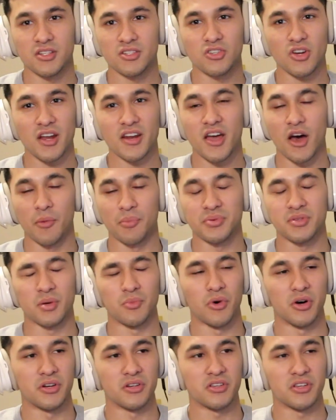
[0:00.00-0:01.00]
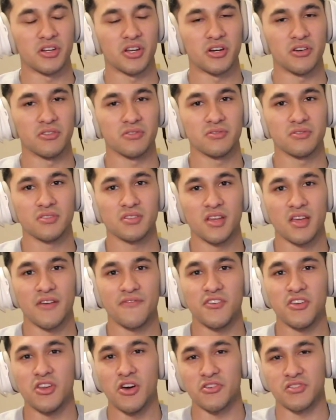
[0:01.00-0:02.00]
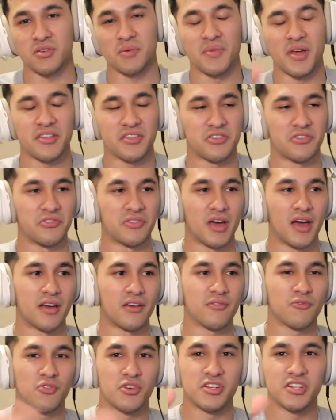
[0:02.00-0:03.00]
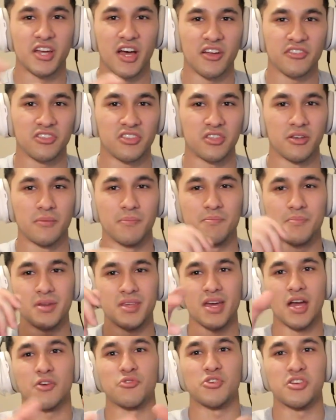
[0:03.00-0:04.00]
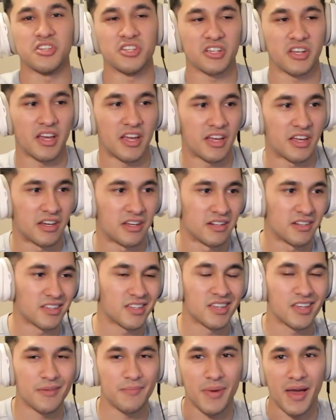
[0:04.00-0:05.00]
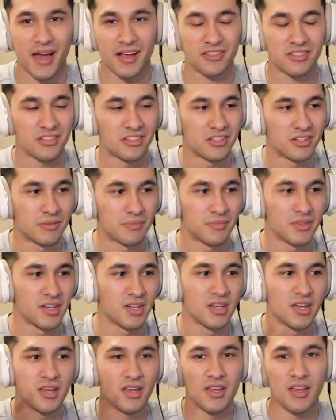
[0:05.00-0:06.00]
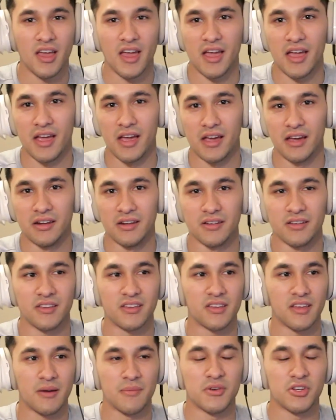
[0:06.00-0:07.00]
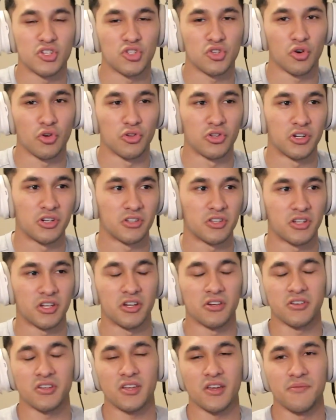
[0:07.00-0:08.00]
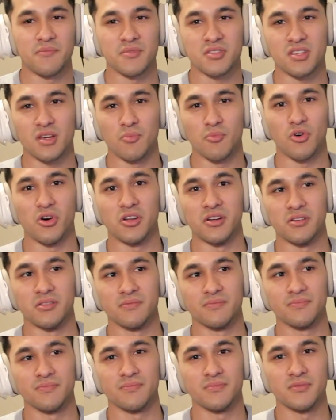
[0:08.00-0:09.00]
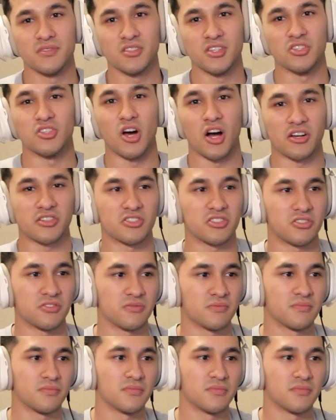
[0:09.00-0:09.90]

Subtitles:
try to help someone, you know. If you know someone that's doing that, reach out to them, be that reaching hand, get back to them, and give them a shoulder, you know. Give them someone to talk to.